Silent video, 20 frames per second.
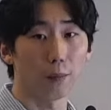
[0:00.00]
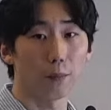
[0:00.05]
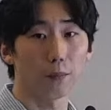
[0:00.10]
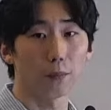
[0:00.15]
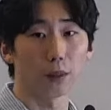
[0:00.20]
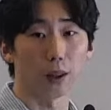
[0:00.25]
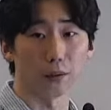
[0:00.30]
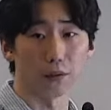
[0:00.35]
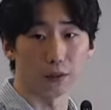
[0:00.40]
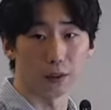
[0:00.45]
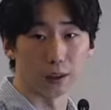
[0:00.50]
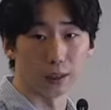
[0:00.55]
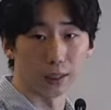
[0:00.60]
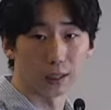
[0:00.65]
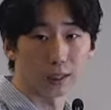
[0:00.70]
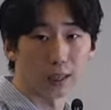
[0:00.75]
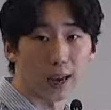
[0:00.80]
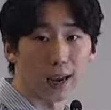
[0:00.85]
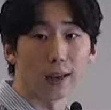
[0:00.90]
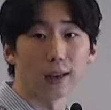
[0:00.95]
They've, he's
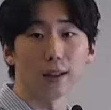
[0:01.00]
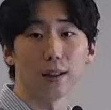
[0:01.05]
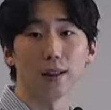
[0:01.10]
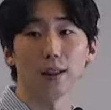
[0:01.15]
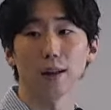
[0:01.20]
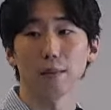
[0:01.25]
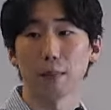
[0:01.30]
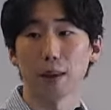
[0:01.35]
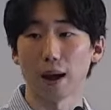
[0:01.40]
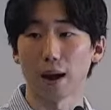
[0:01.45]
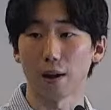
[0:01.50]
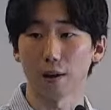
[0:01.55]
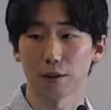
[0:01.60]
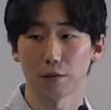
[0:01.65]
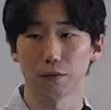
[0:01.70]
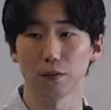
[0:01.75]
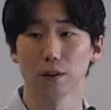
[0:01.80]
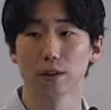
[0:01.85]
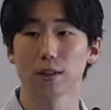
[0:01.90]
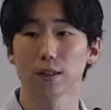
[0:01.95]
taken them out of
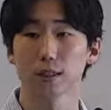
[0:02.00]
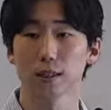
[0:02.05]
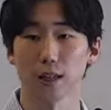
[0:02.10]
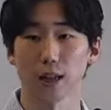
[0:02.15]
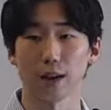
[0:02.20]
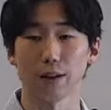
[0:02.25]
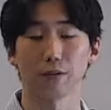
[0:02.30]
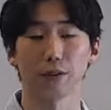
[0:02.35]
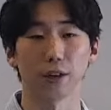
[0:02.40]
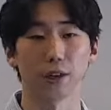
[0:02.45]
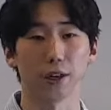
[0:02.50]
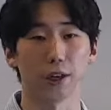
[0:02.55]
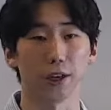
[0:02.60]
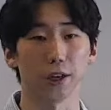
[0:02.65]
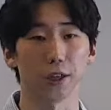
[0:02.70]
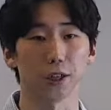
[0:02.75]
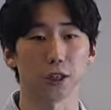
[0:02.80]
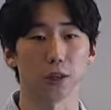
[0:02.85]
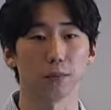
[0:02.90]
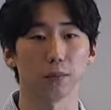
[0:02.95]
slavery in
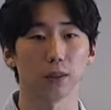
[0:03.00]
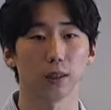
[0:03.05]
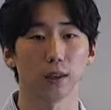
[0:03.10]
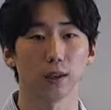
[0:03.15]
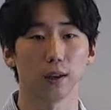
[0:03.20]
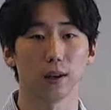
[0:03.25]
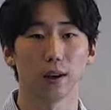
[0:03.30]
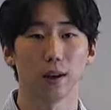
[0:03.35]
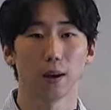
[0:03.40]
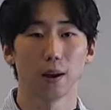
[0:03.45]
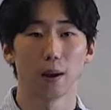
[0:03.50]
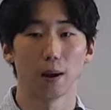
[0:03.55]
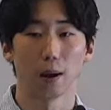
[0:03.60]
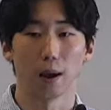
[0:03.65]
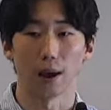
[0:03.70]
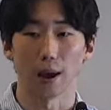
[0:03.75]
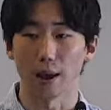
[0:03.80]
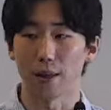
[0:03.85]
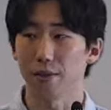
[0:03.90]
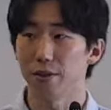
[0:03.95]
Egypt.
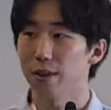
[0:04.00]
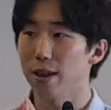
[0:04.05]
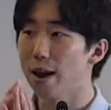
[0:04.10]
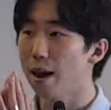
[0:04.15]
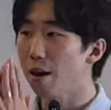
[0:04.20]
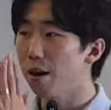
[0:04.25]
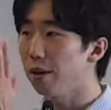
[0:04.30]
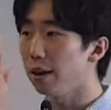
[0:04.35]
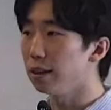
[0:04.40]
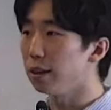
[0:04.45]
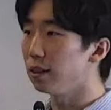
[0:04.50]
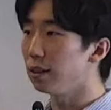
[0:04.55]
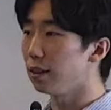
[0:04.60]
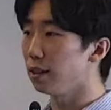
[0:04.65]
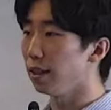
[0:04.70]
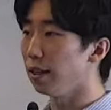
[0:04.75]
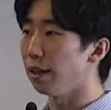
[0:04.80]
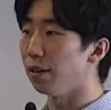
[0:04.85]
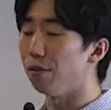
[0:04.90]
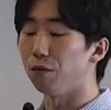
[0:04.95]
And now they see
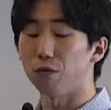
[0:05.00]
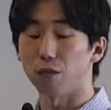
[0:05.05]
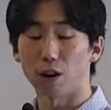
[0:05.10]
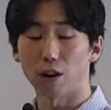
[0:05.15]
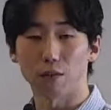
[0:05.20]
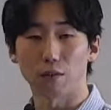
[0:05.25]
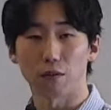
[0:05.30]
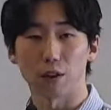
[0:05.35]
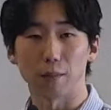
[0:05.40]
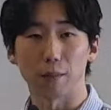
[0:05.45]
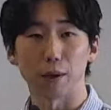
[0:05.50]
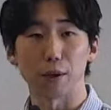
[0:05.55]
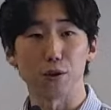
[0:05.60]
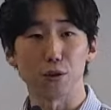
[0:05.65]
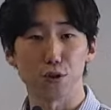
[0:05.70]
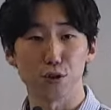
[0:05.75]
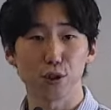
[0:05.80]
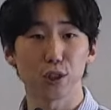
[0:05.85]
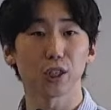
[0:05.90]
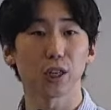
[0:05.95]
in front of them a new
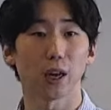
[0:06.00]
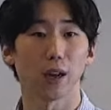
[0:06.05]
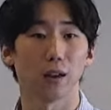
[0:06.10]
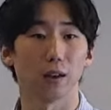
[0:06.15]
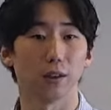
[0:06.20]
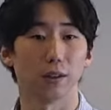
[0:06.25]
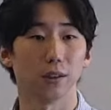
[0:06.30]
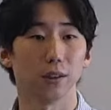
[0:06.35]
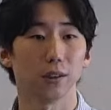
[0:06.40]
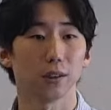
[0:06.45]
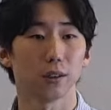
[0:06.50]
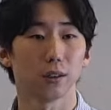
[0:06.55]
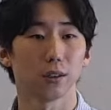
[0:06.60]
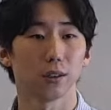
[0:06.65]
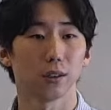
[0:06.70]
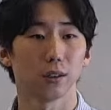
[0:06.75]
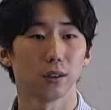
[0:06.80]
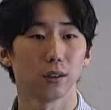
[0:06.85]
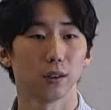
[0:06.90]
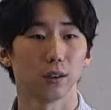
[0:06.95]
challenge
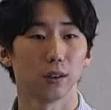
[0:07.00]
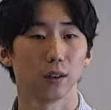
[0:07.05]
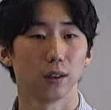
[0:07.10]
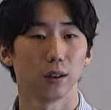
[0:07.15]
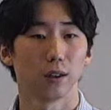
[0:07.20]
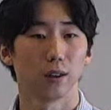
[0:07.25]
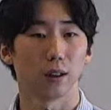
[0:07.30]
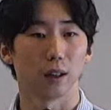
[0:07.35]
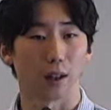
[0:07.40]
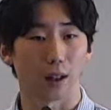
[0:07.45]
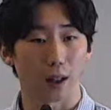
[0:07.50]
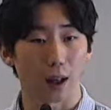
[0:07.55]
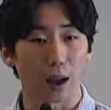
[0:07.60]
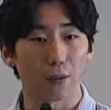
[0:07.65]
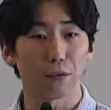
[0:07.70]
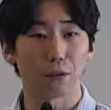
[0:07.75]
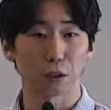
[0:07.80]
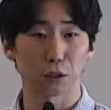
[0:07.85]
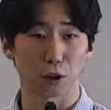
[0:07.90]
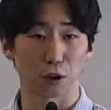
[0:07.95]
that life is
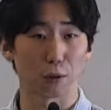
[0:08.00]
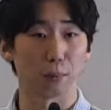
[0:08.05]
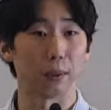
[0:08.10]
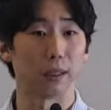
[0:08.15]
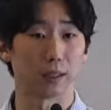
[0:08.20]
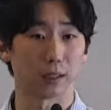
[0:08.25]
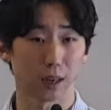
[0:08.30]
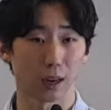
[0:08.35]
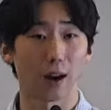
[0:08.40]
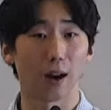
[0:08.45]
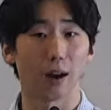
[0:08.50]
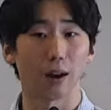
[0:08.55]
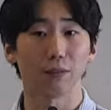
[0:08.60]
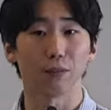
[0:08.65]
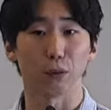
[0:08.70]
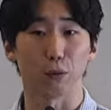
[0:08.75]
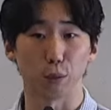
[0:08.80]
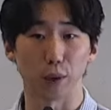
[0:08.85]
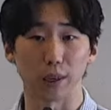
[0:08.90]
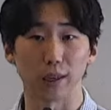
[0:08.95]
going to be tough if
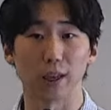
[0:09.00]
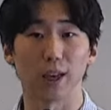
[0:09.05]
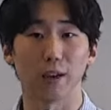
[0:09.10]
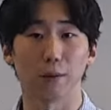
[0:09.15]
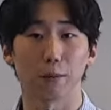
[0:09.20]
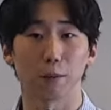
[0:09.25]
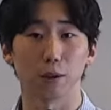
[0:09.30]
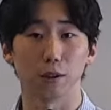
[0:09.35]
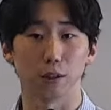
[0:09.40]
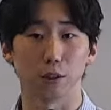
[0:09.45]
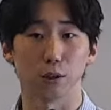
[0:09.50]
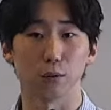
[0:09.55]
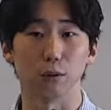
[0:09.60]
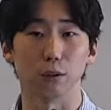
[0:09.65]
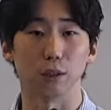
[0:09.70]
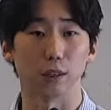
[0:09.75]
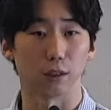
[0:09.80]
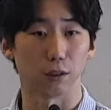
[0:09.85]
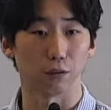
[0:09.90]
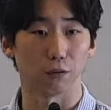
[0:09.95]
we keep continuing
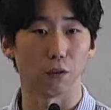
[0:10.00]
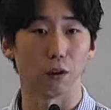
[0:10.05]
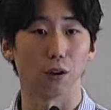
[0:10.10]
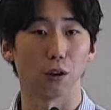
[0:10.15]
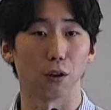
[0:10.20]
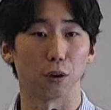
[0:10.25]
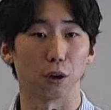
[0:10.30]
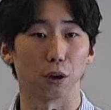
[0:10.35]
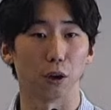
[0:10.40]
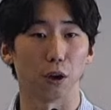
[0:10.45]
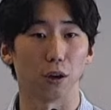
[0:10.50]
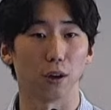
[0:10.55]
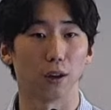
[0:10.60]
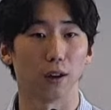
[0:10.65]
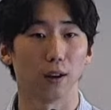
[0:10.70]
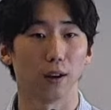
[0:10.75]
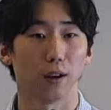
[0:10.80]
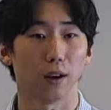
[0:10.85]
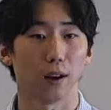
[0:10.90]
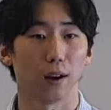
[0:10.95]
to follow God.
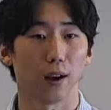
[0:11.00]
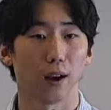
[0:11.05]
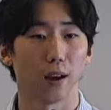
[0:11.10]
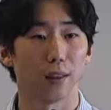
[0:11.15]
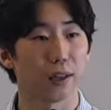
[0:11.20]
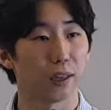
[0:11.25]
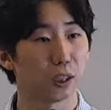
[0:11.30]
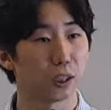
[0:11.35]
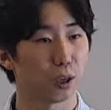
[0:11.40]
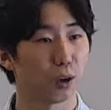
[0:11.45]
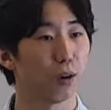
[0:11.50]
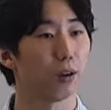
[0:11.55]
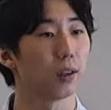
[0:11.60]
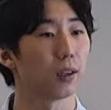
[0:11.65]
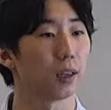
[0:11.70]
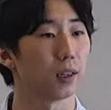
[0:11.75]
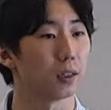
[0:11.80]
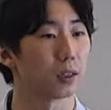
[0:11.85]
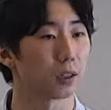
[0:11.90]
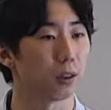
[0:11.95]
And they turn
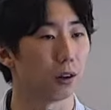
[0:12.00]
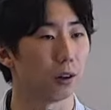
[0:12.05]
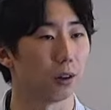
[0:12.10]
against God.